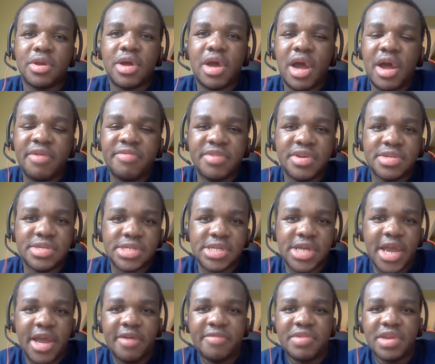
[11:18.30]

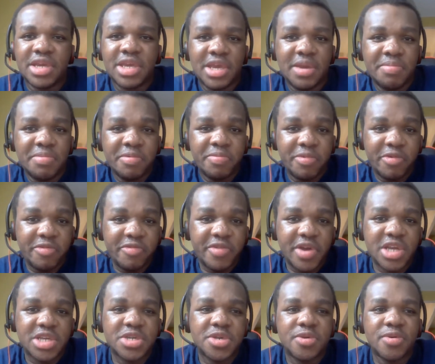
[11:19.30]
Obviously, I have to keep it
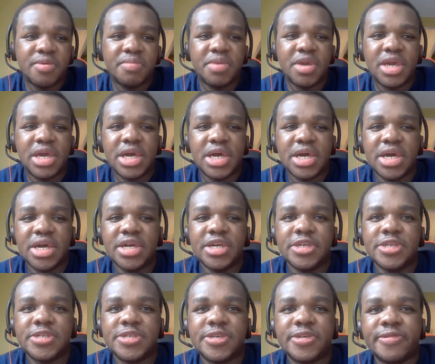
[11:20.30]
professional
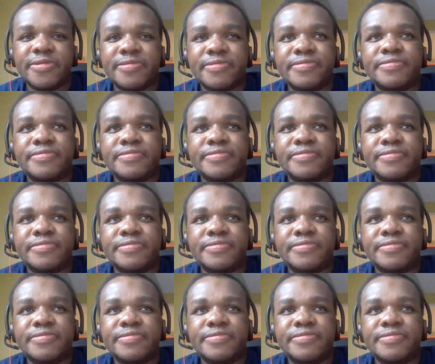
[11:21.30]
because